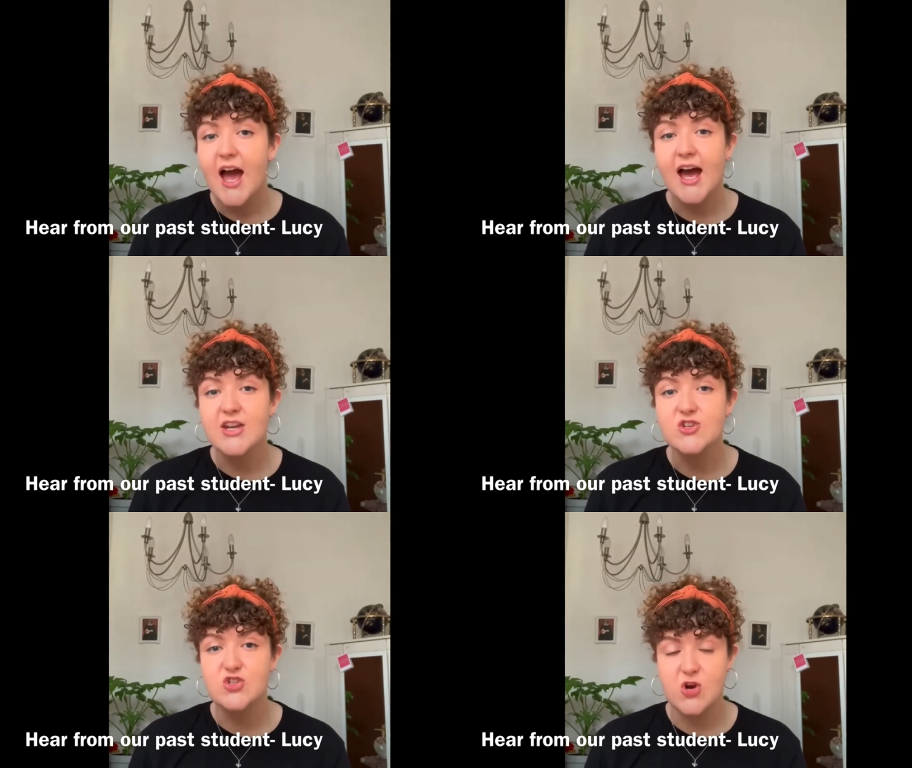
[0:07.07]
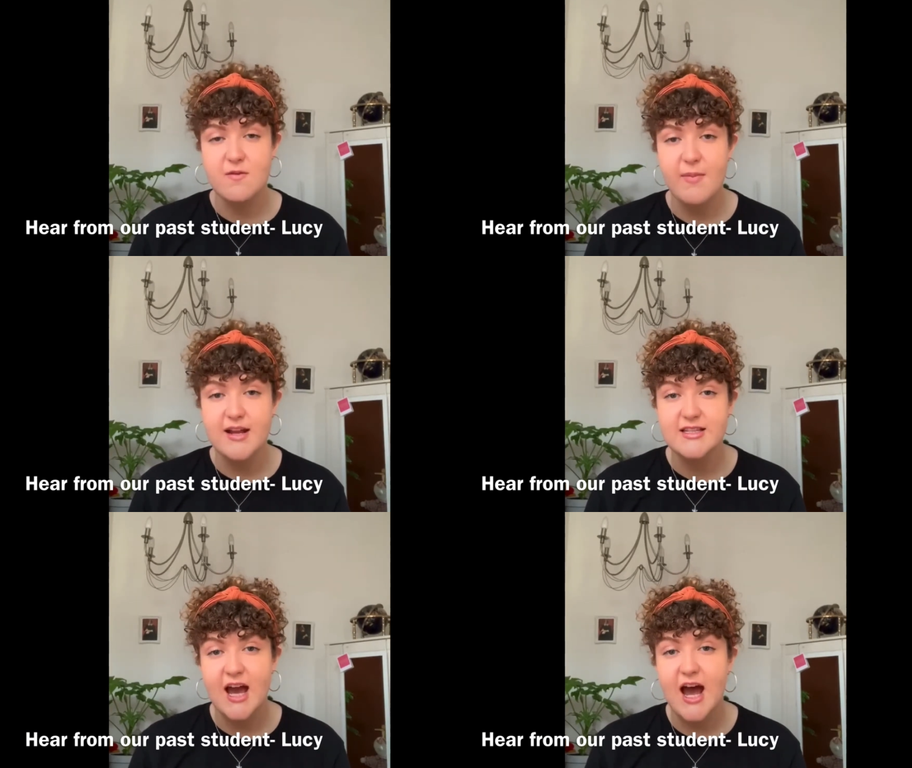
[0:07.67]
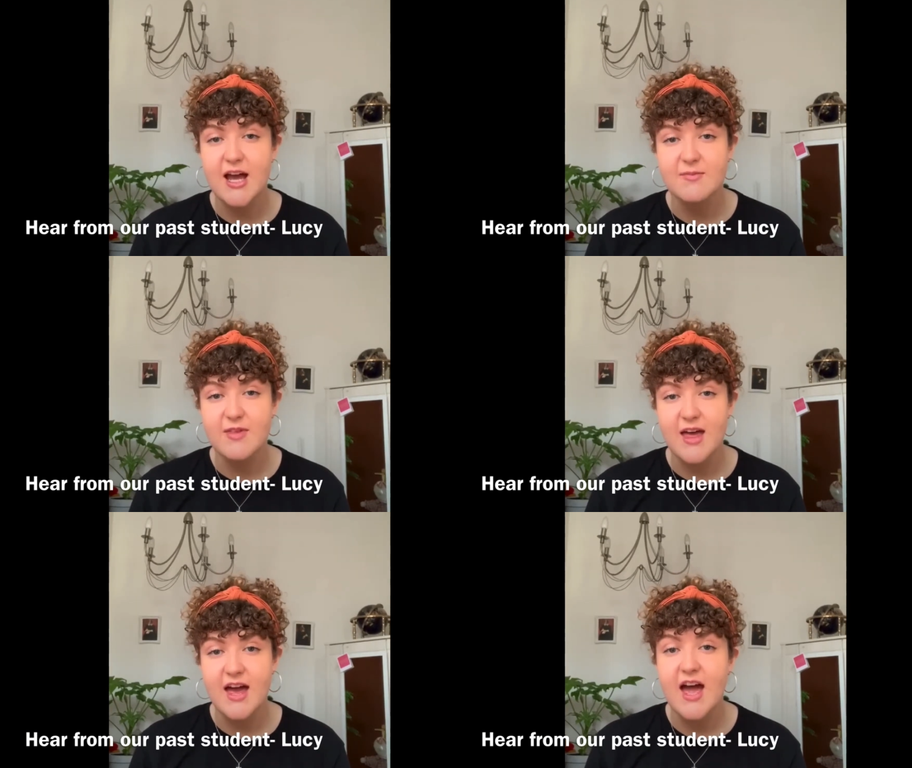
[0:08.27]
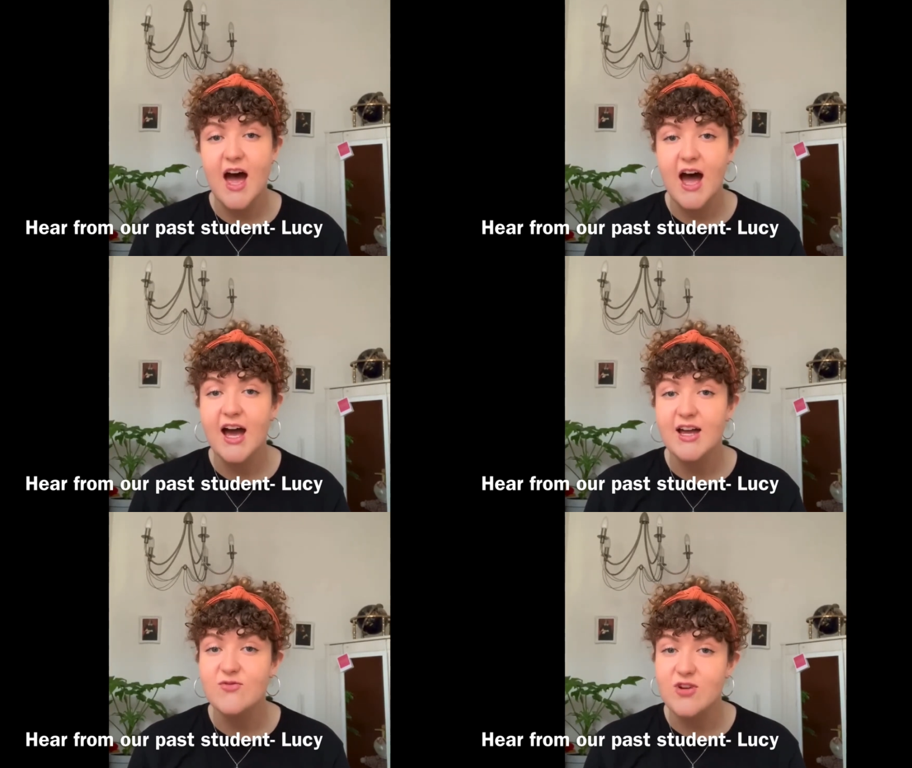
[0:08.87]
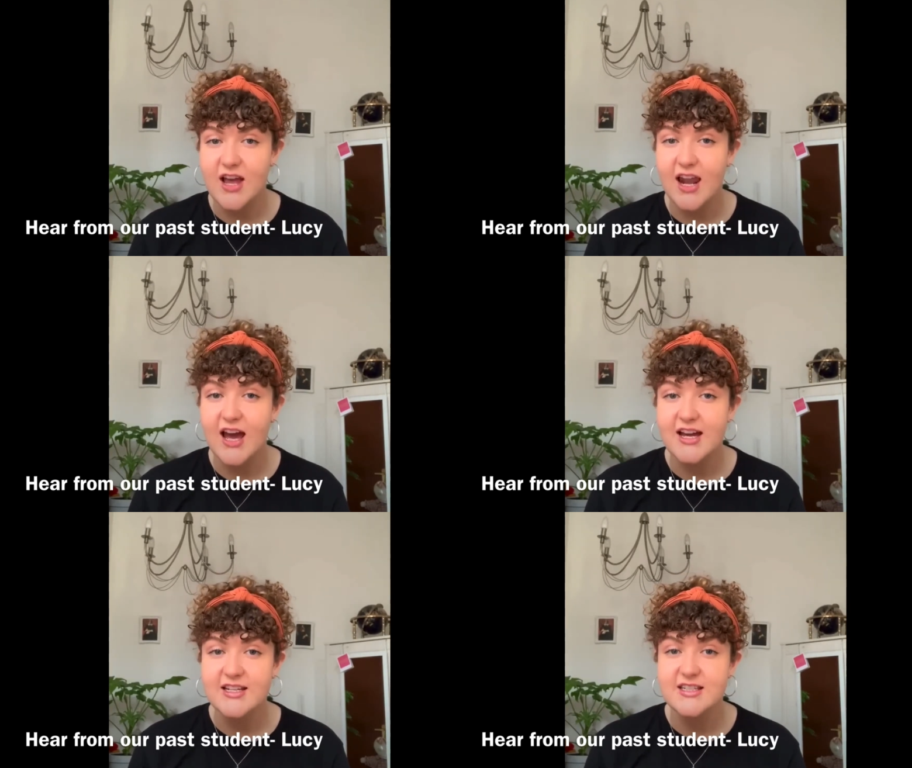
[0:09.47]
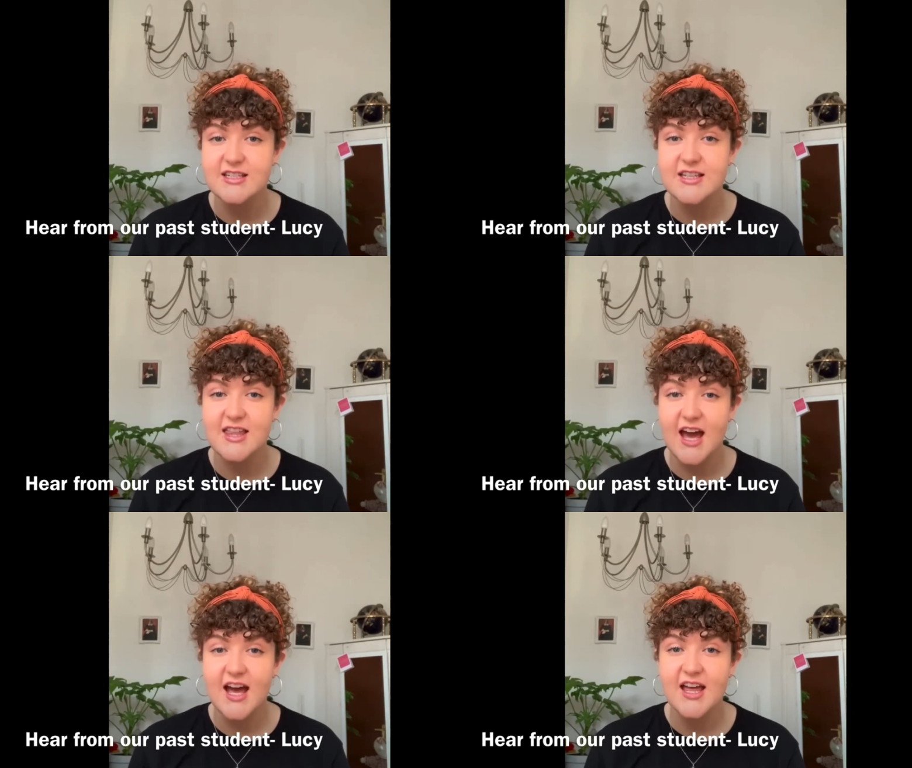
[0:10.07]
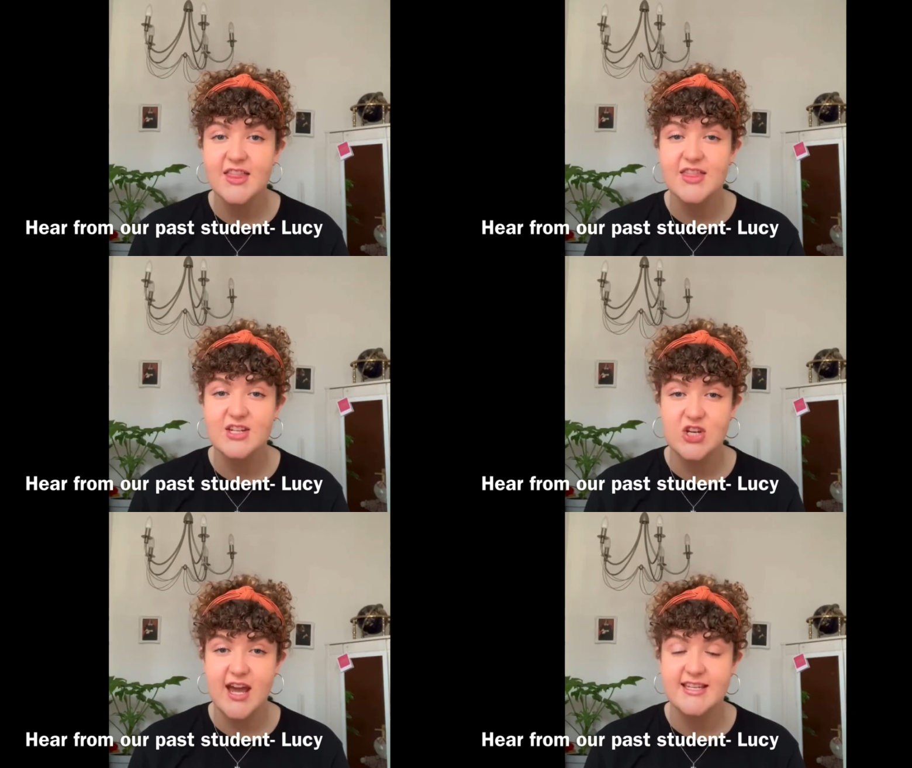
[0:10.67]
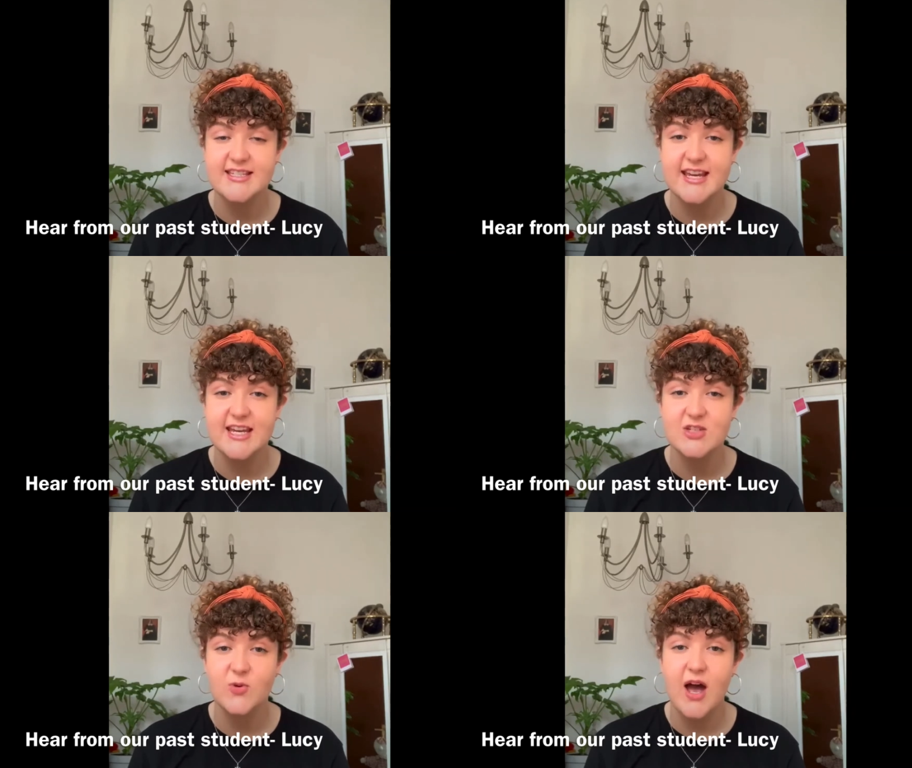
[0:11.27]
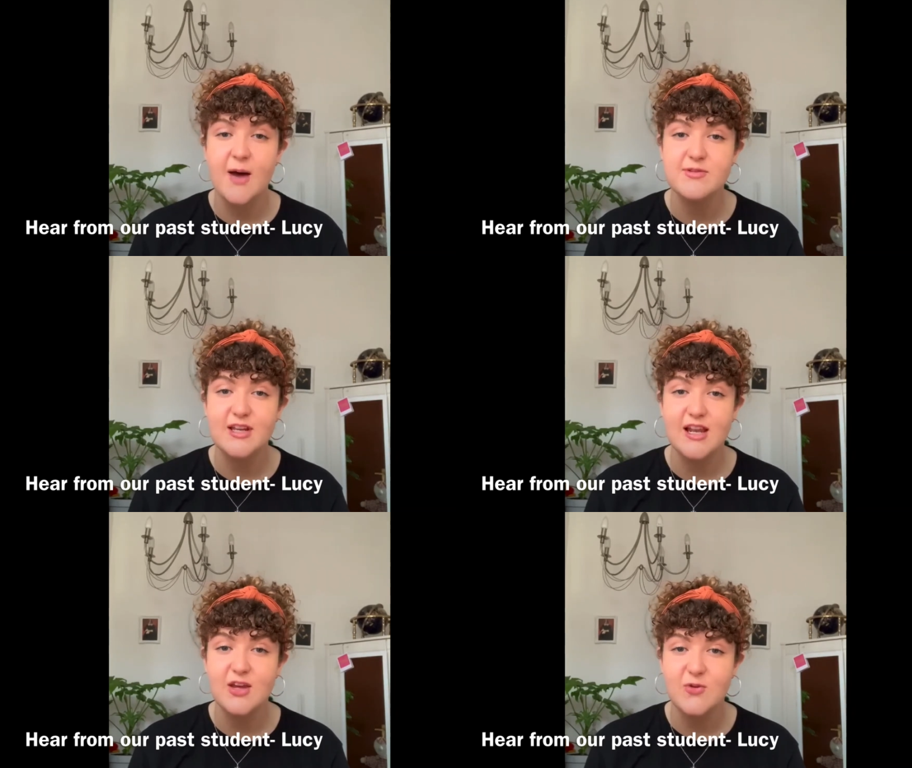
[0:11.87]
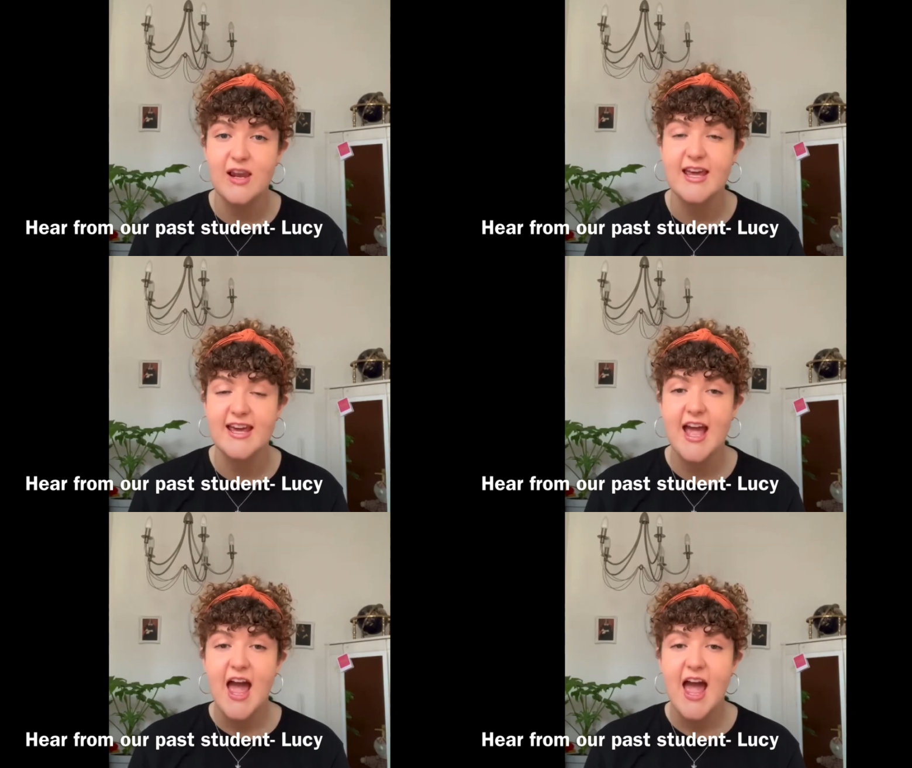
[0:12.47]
and during my time there I realised that the GSTs were absolutely